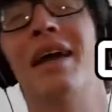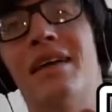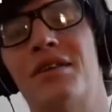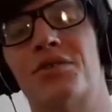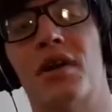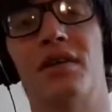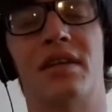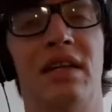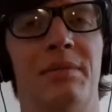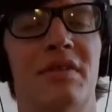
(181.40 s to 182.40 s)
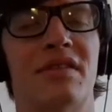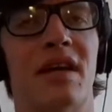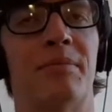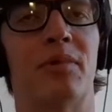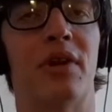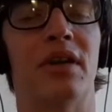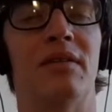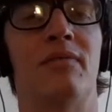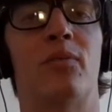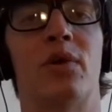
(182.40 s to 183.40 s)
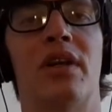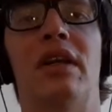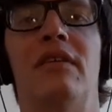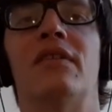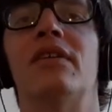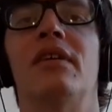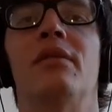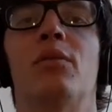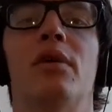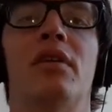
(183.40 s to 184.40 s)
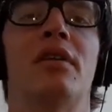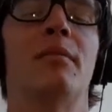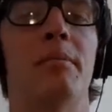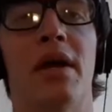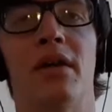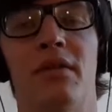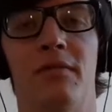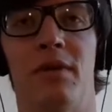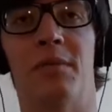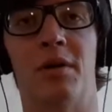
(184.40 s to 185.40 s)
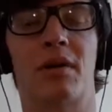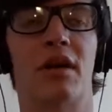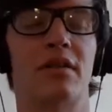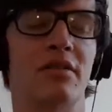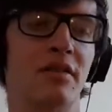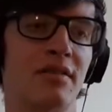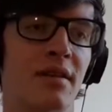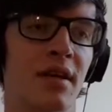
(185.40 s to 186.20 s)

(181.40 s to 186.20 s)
and I tried to keep it separated pretty evenly with male and female characters.